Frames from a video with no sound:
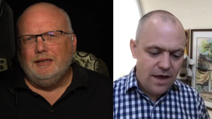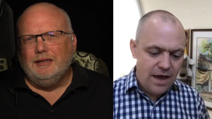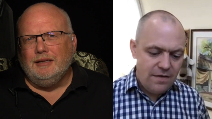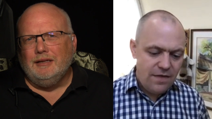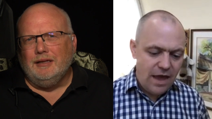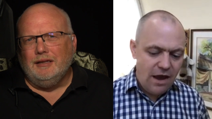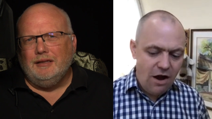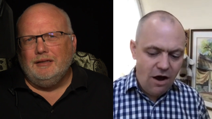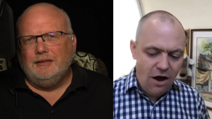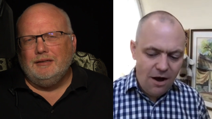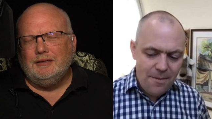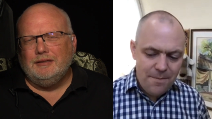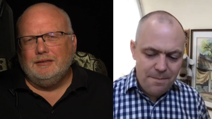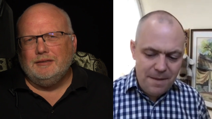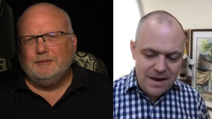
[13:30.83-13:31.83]
Speaker 1: are,
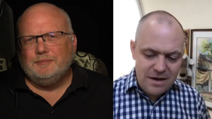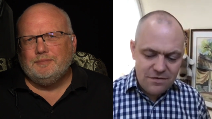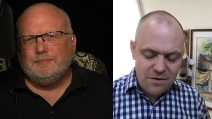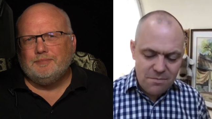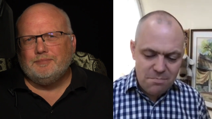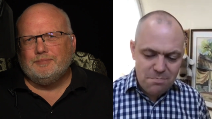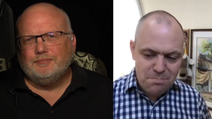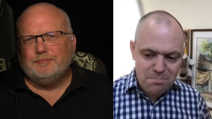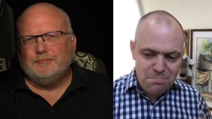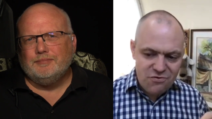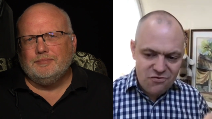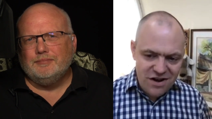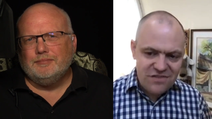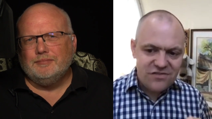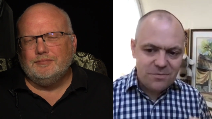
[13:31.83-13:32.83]
many of them,
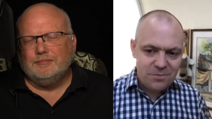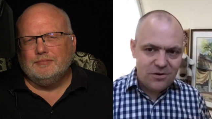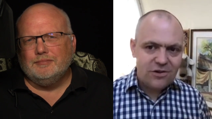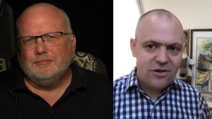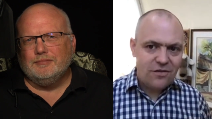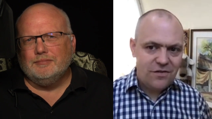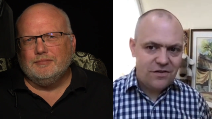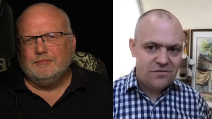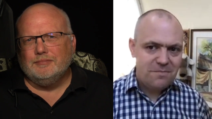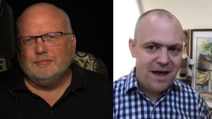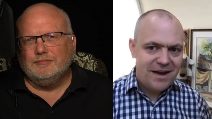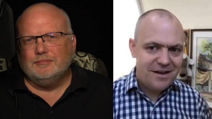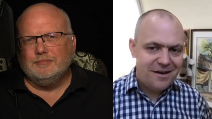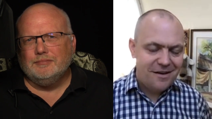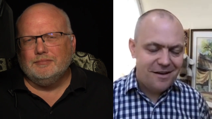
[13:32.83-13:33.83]
principled on this matter.
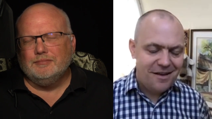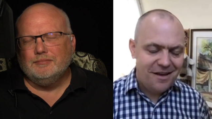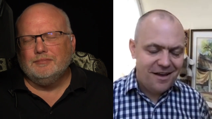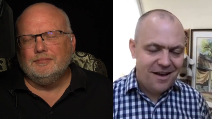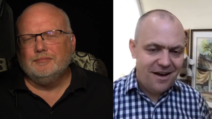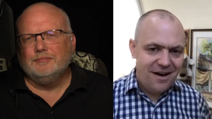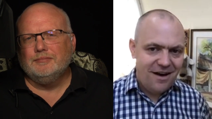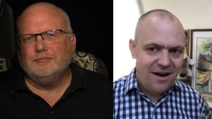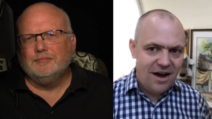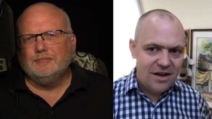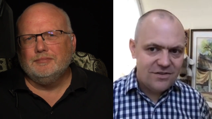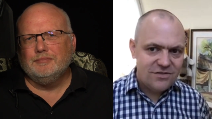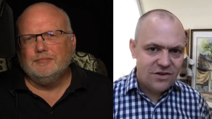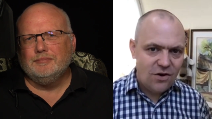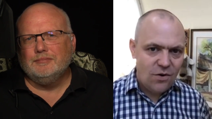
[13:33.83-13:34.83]
Uh, and
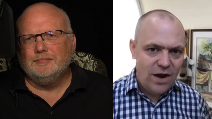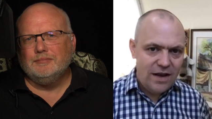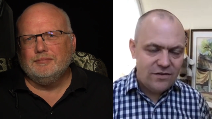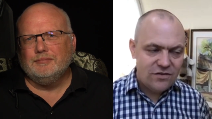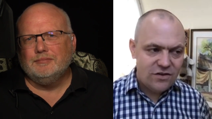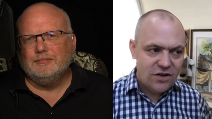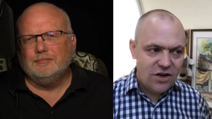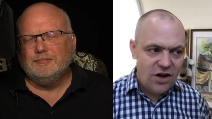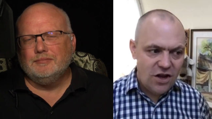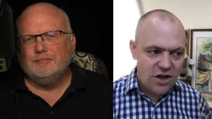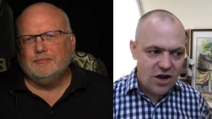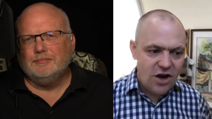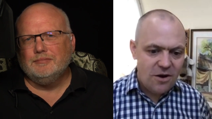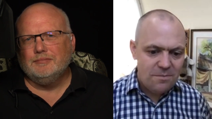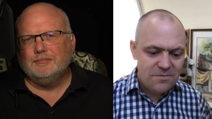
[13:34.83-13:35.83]
so it's going to
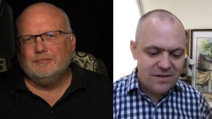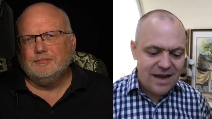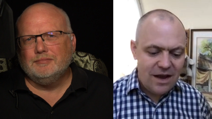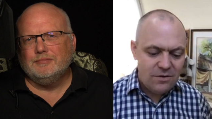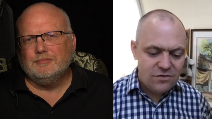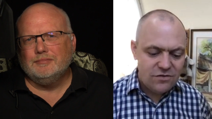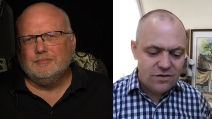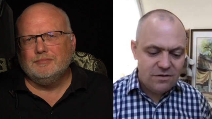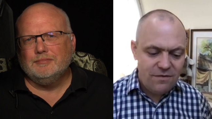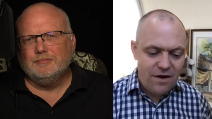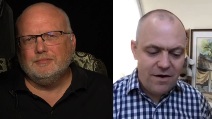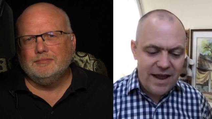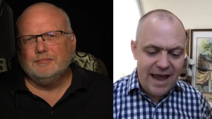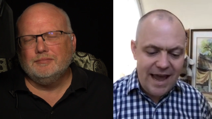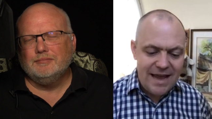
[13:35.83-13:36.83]
come down to the very
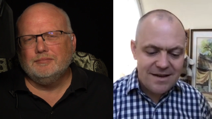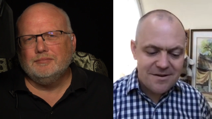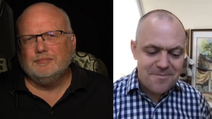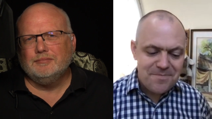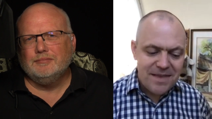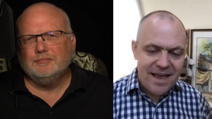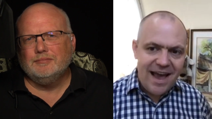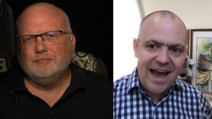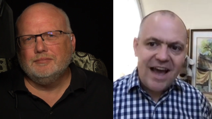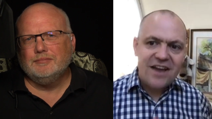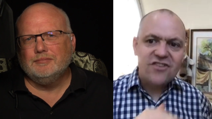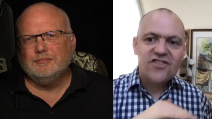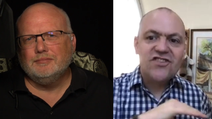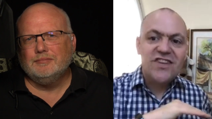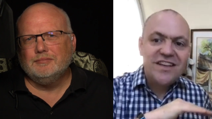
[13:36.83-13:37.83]
end. And
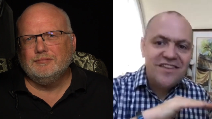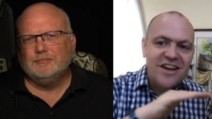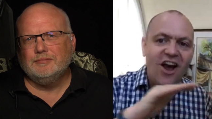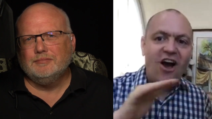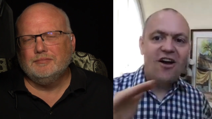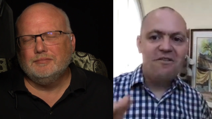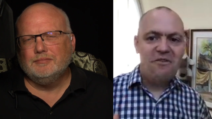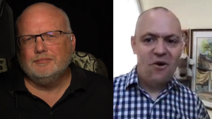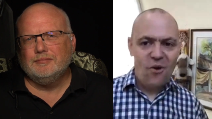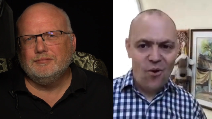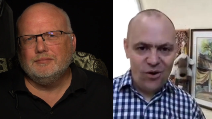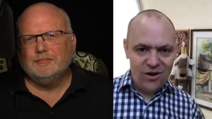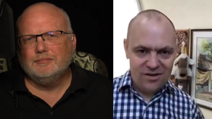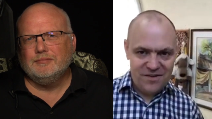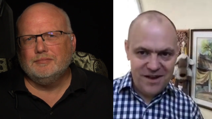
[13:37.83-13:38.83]
sitting over all of
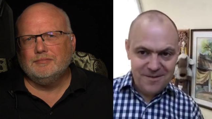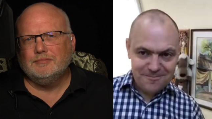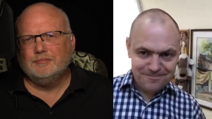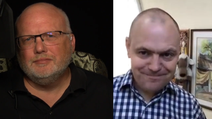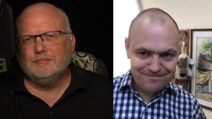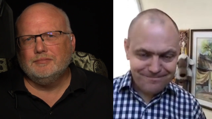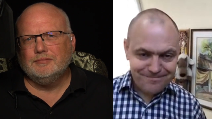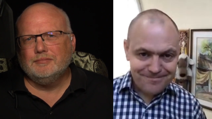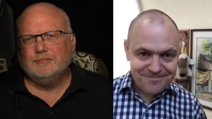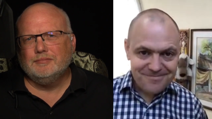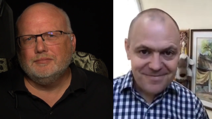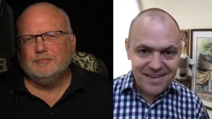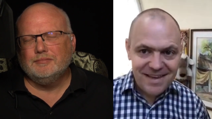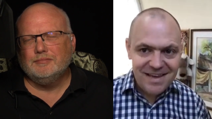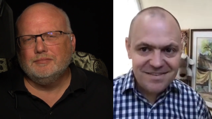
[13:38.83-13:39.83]
it
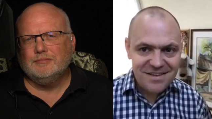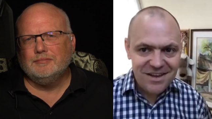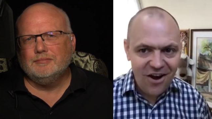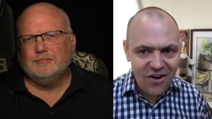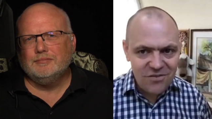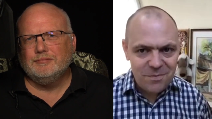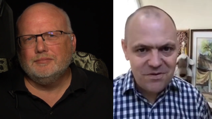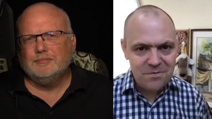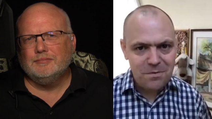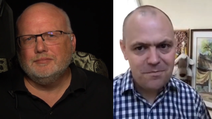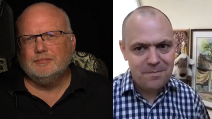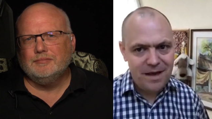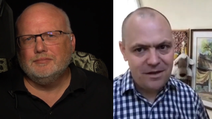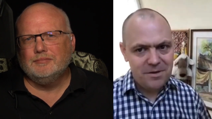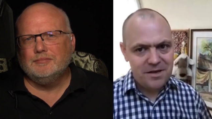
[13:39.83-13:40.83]
is the Archbishop of
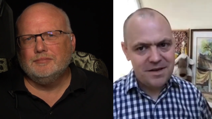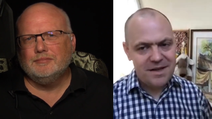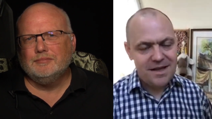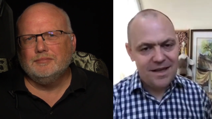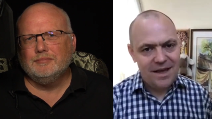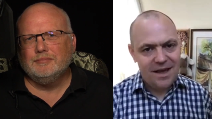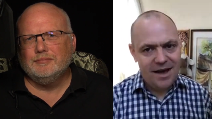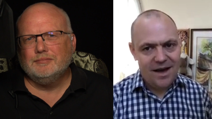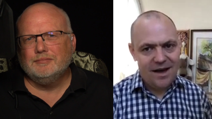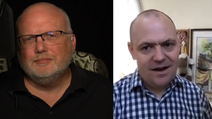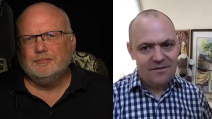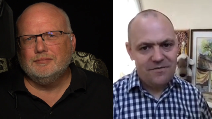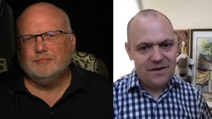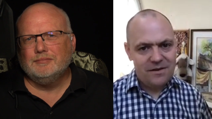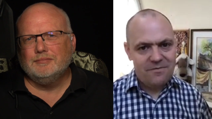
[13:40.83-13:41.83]
Melbourne, uh,
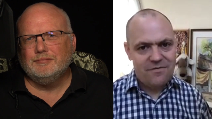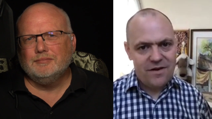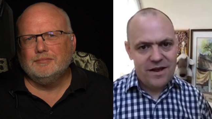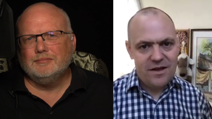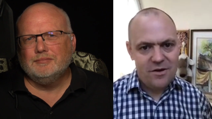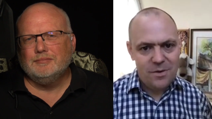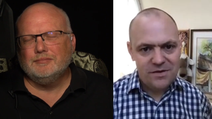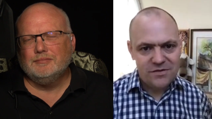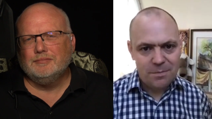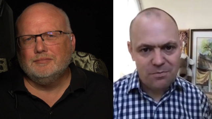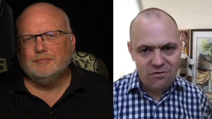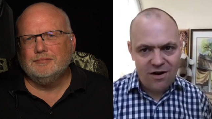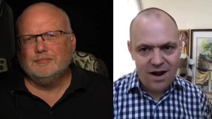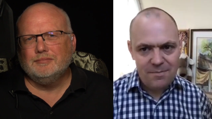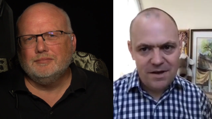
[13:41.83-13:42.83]
Philip Freier, who is the
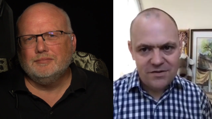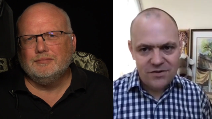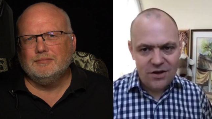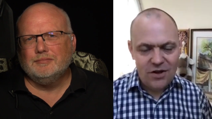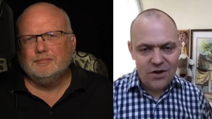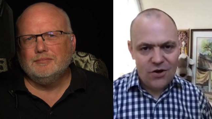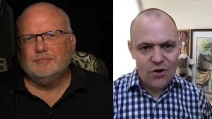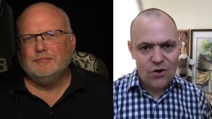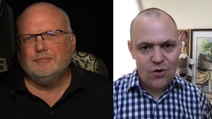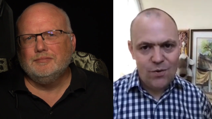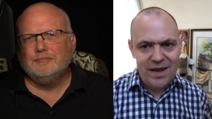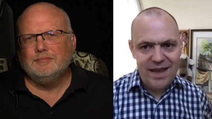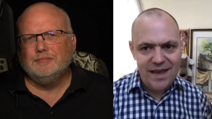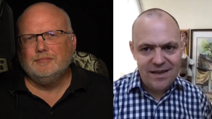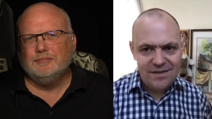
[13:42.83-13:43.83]
primate, who
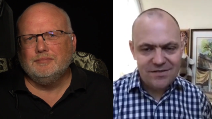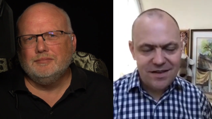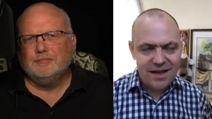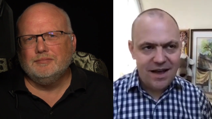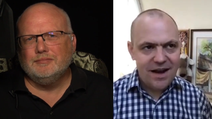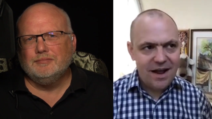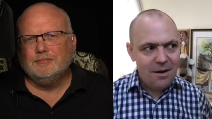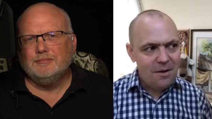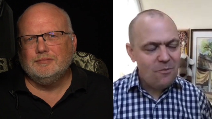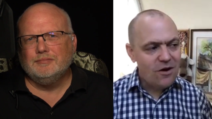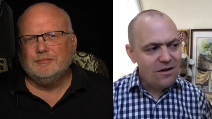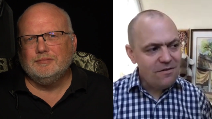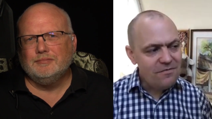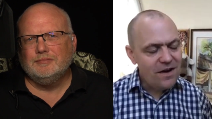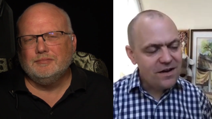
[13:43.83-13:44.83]
is, and I want to
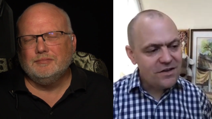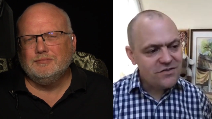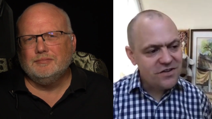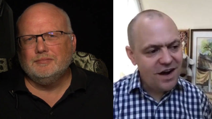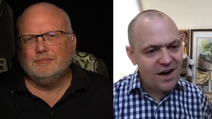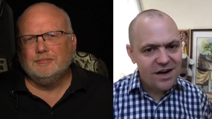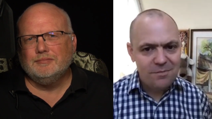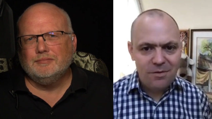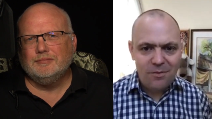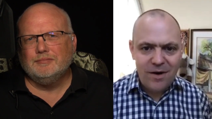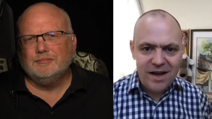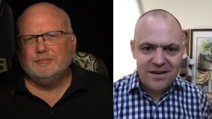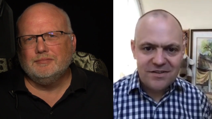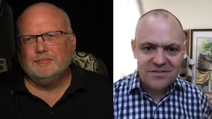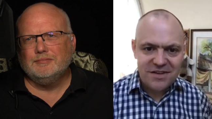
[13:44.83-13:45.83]
find a charitable way to
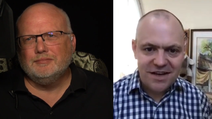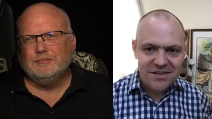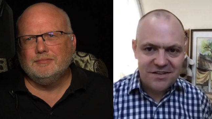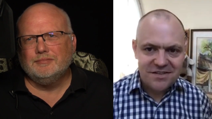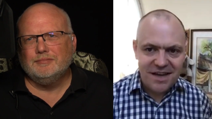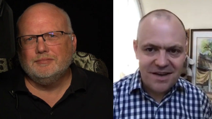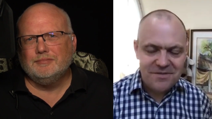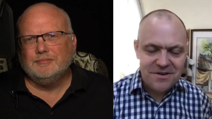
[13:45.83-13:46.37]
say this, Kevin.